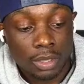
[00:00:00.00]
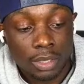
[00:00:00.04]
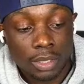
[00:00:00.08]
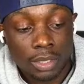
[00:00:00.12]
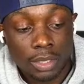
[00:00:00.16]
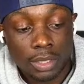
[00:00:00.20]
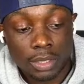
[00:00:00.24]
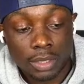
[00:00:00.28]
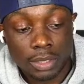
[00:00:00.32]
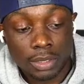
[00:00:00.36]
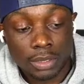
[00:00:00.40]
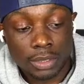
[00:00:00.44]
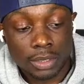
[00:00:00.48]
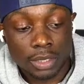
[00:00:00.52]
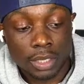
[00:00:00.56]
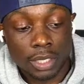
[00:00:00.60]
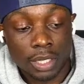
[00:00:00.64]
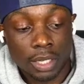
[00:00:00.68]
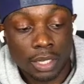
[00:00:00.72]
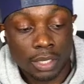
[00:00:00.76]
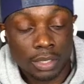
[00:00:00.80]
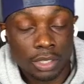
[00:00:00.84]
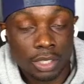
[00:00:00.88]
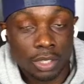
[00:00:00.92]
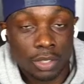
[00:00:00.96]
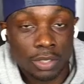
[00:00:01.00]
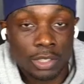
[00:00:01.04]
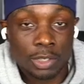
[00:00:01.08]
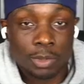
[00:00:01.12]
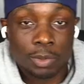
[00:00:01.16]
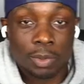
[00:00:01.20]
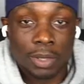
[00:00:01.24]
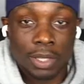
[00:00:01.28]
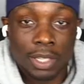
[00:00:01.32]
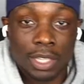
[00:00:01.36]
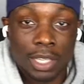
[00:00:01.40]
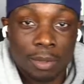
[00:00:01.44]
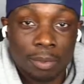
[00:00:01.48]
He's he's
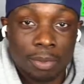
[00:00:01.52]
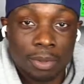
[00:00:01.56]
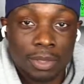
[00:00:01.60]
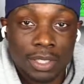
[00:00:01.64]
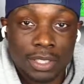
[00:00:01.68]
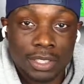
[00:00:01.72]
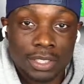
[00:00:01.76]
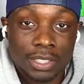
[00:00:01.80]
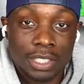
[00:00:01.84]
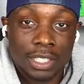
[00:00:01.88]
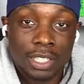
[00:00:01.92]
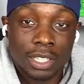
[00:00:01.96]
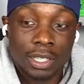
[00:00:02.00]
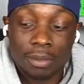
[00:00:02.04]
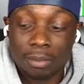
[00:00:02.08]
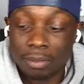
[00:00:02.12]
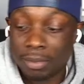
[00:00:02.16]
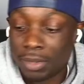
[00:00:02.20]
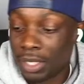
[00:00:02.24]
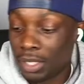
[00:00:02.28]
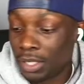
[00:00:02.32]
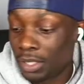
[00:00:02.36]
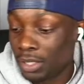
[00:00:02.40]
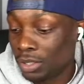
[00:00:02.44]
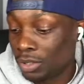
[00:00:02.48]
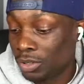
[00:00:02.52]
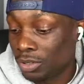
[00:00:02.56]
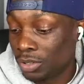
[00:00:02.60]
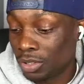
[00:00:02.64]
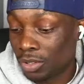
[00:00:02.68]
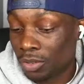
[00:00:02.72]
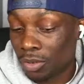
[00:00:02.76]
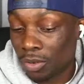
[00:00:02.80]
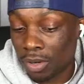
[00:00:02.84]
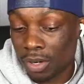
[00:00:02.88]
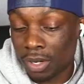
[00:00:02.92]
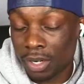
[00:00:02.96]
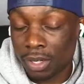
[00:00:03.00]
been keeping us updated on the
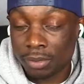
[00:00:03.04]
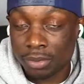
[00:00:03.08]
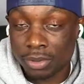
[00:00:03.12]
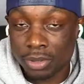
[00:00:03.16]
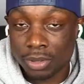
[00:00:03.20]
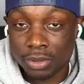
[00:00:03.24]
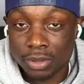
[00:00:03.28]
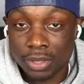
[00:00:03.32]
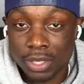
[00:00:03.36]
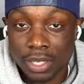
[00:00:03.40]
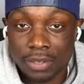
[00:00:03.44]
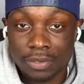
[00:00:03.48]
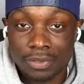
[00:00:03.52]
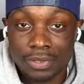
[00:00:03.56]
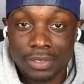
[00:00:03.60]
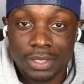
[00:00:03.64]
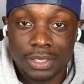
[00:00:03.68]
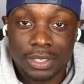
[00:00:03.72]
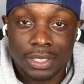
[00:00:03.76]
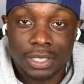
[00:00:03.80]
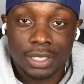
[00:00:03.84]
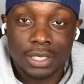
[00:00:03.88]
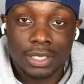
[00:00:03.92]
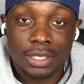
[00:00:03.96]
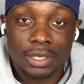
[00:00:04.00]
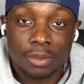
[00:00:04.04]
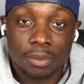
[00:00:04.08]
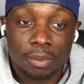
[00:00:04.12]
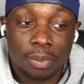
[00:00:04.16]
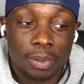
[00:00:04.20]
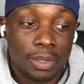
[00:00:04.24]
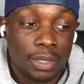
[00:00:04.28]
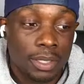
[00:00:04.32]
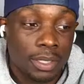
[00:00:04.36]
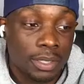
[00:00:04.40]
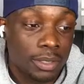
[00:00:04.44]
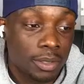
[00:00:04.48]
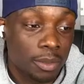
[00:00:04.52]
gram. So definitely T's and
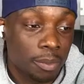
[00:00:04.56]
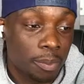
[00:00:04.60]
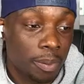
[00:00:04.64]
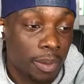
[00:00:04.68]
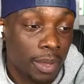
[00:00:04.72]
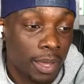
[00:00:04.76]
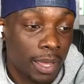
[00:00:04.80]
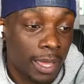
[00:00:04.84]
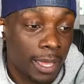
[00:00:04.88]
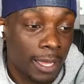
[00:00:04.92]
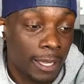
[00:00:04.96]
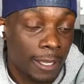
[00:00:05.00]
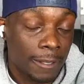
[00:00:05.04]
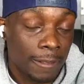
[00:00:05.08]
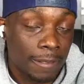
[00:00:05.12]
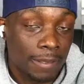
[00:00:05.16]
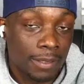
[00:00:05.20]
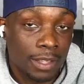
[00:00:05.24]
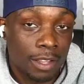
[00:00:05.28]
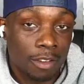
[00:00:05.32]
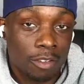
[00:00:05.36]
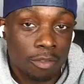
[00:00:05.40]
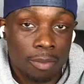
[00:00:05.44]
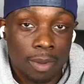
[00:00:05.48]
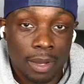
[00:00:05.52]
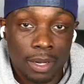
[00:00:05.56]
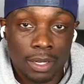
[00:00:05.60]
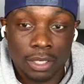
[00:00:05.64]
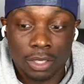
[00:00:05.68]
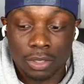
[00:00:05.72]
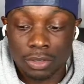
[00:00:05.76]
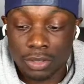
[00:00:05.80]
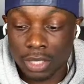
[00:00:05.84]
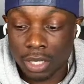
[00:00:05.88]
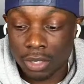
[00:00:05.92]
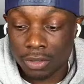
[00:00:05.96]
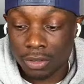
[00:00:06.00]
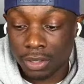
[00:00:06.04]
P's to Pat and everybody
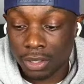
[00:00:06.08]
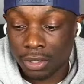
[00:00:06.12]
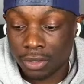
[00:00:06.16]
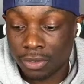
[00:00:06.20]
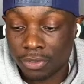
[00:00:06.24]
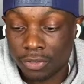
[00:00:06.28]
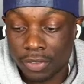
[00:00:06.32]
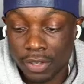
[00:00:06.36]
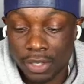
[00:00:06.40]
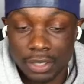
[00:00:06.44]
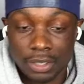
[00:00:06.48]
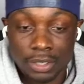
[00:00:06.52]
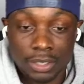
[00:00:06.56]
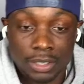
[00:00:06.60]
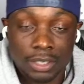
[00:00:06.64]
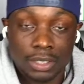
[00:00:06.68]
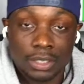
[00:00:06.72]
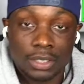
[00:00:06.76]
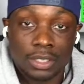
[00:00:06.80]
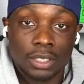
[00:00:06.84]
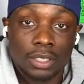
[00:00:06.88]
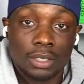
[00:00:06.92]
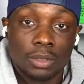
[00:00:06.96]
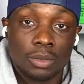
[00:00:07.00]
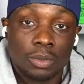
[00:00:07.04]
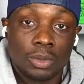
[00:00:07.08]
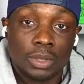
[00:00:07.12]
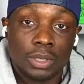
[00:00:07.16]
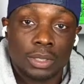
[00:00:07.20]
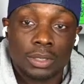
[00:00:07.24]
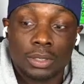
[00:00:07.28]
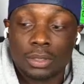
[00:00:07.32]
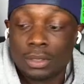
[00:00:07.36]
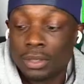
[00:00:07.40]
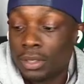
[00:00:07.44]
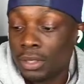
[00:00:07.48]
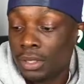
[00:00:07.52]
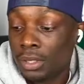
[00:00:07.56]
else out there affected and dealing with
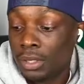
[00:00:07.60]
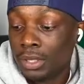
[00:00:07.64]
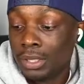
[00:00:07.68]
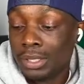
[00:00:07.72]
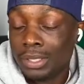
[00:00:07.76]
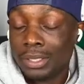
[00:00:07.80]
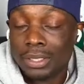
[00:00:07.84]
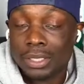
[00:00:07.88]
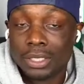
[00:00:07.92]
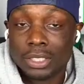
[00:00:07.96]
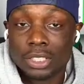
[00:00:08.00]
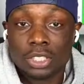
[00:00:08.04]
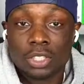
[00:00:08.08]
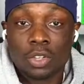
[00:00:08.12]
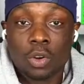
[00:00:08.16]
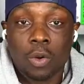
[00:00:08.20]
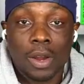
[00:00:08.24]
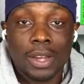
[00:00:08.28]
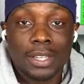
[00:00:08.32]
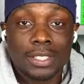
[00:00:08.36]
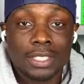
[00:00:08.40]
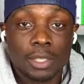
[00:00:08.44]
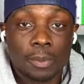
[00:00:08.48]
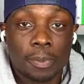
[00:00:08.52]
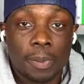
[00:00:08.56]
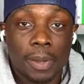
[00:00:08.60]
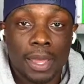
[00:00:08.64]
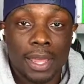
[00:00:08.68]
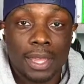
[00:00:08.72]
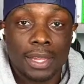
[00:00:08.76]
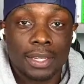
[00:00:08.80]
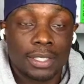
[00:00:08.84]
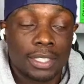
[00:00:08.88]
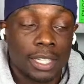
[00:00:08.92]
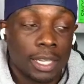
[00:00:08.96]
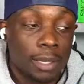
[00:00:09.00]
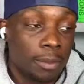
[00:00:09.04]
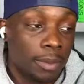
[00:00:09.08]
this crazy
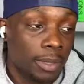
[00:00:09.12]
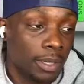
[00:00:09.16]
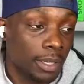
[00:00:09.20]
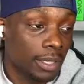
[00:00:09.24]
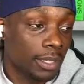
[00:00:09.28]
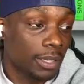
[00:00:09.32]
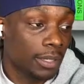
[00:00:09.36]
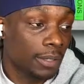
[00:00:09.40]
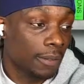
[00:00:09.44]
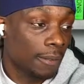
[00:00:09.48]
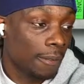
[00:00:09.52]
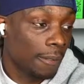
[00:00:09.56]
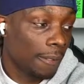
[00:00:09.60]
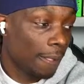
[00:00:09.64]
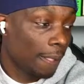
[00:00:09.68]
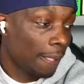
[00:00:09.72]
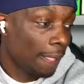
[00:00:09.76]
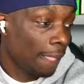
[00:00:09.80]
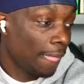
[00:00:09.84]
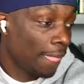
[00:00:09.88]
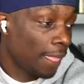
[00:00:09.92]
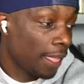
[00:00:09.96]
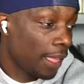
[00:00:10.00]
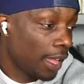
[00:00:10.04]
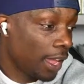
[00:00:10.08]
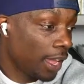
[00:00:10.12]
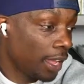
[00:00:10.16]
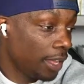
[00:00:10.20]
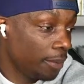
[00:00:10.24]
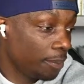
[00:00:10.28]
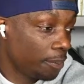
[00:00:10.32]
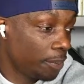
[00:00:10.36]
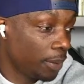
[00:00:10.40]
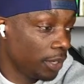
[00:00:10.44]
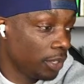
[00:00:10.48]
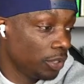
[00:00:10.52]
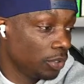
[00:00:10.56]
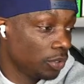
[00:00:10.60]
pandemic. Hey,
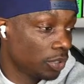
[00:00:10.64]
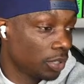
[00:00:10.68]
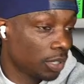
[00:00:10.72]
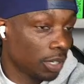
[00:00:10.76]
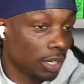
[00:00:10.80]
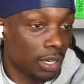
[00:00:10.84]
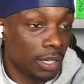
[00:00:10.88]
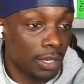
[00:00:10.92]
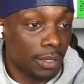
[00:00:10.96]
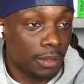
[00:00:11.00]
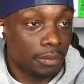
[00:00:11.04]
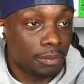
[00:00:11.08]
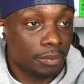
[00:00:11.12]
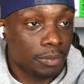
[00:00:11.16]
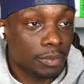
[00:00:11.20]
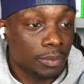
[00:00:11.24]
B, you good?